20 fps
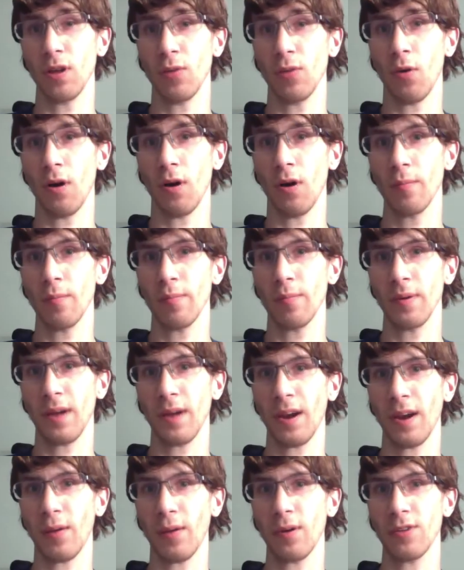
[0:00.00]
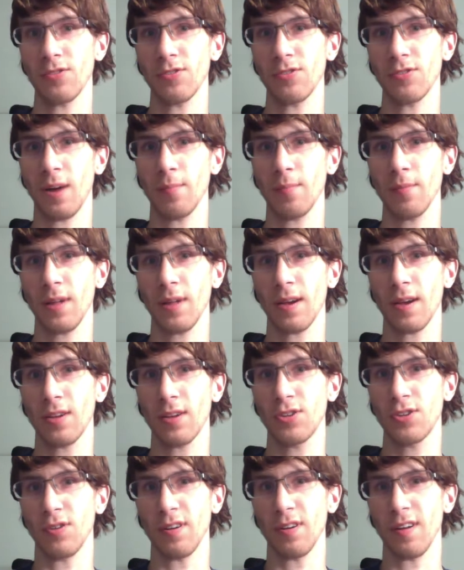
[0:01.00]
want, but I don't want to drop like
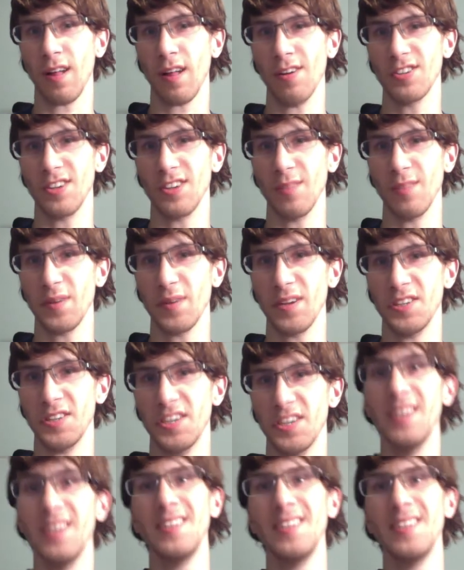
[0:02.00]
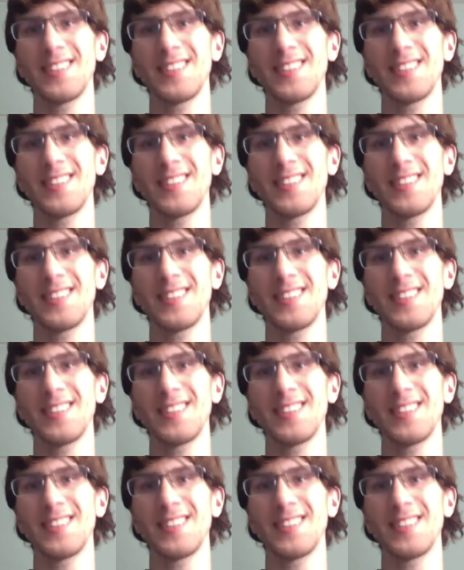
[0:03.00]
$200 on PG.